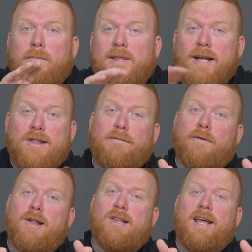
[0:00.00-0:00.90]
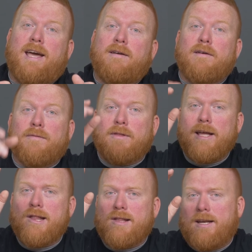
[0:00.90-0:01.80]
But that's it for us today. For
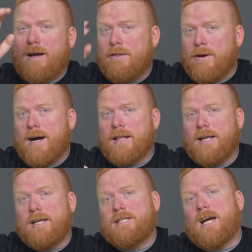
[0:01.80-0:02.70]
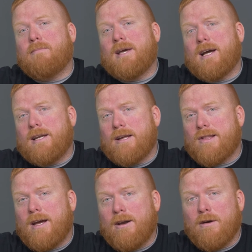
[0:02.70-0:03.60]
this and other holiday shopping
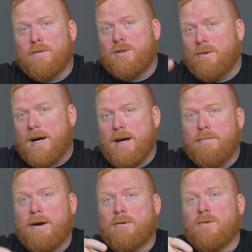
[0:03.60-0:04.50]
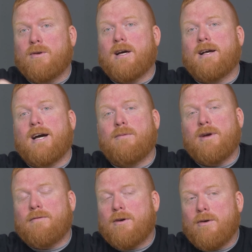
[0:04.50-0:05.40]
ideas, head over to ohiopowertool.com.
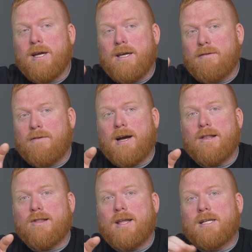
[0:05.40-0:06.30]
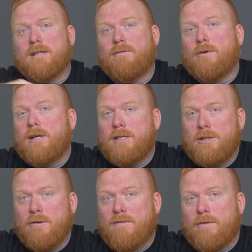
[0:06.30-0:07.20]
We have a great gift guide selection for you to
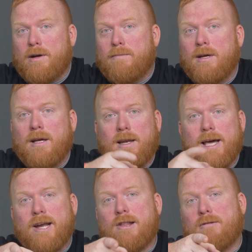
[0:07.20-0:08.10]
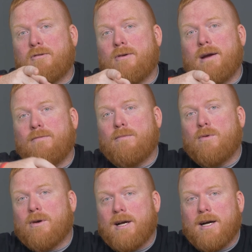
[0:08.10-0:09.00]
choose from. Like and subscribe for
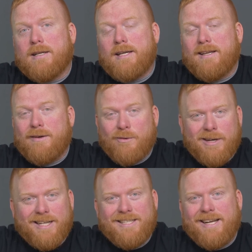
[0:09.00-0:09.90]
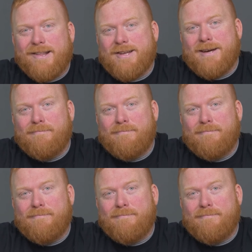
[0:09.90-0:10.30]
more content, and we'll catch you next time.